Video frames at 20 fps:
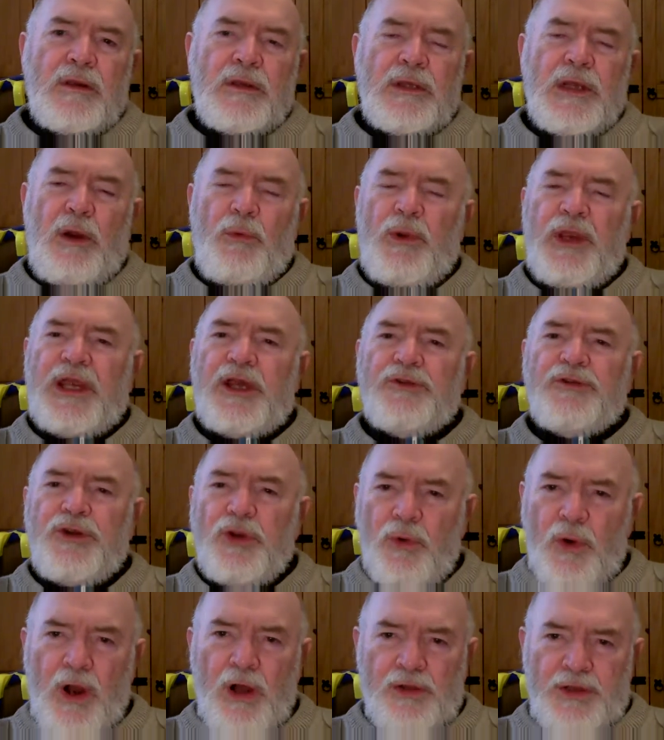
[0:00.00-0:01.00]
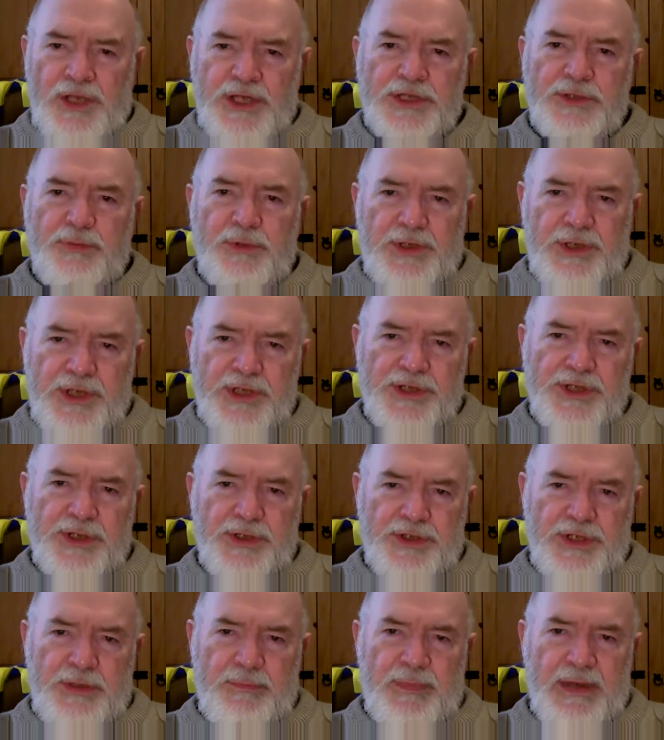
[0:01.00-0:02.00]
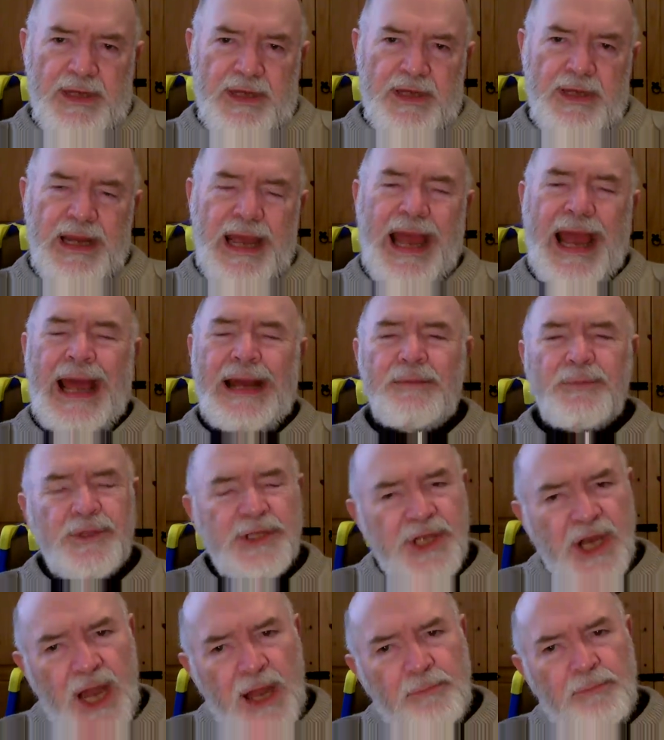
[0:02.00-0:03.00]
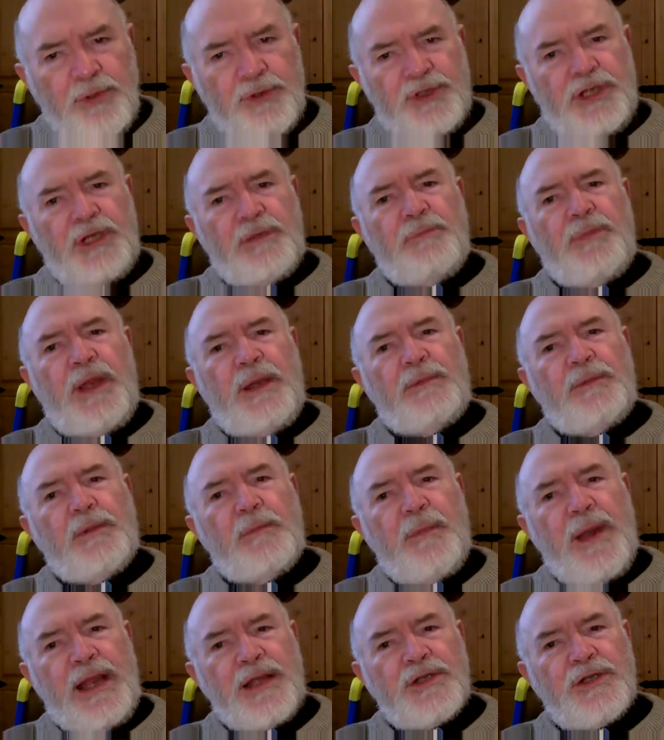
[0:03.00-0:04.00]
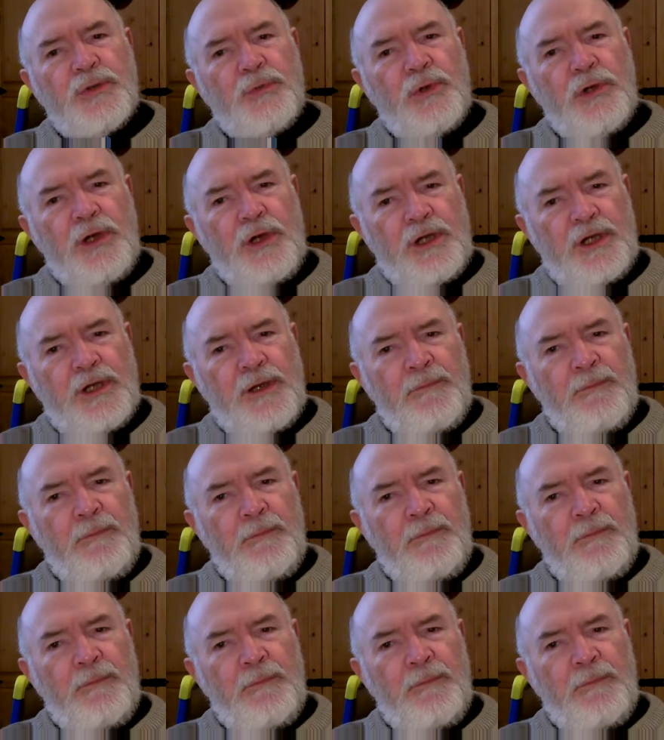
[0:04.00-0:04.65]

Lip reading: Now we could do all this with this 30 billion and start putting people back to work.